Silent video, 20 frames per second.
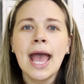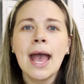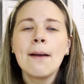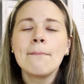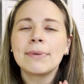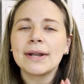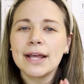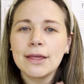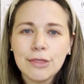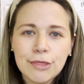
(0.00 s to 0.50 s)

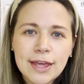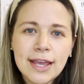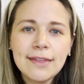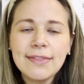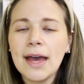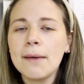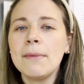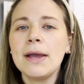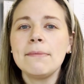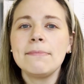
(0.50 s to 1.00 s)
but I think
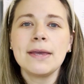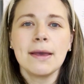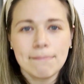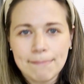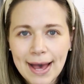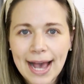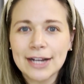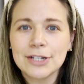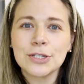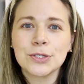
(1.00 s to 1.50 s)
that might be a
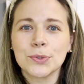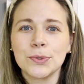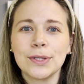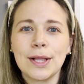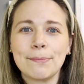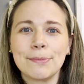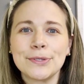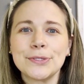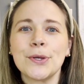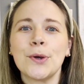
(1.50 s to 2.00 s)
back to school
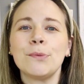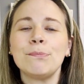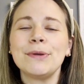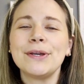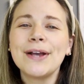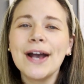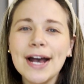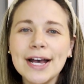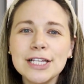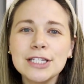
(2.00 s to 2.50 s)
episode,
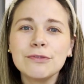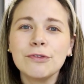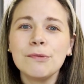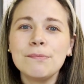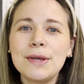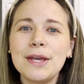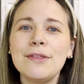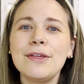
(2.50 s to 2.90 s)
because for me,